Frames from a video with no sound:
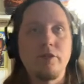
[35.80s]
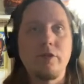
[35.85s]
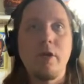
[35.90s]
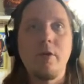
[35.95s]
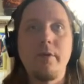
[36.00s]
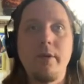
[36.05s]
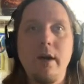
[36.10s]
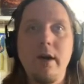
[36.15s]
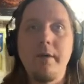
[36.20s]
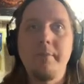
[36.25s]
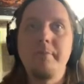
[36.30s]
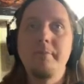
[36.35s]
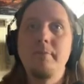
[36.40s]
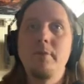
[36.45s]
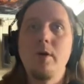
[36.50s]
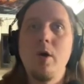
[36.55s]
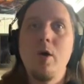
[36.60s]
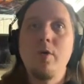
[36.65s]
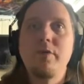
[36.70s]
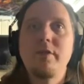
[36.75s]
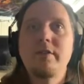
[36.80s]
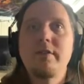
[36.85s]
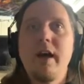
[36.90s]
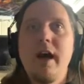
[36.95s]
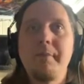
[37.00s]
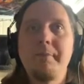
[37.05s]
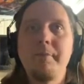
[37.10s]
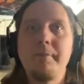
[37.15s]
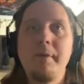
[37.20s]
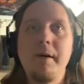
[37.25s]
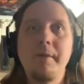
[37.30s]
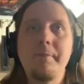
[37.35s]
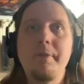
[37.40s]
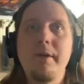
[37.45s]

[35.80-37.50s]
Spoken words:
drone up over top of my